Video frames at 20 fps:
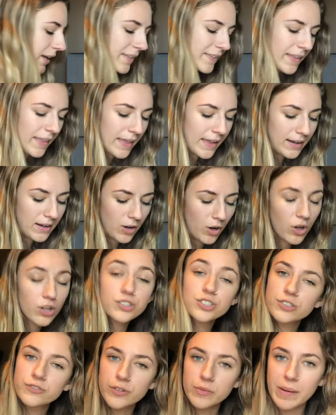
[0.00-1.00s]
And then,
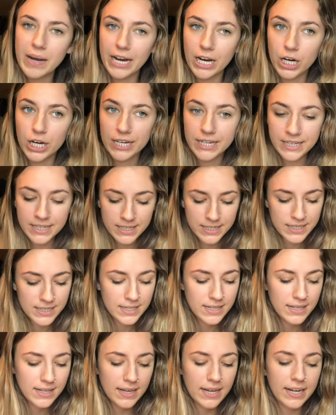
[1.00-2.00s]
also from Aerie,
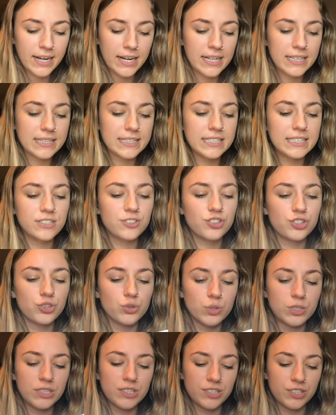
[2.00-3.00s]
I got these
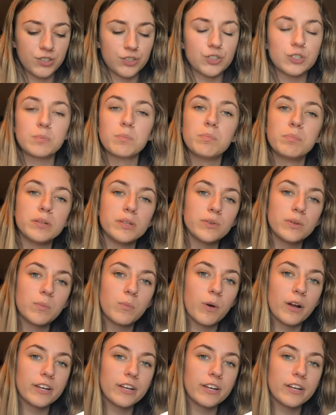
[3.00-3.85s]
shorts. They're just blue and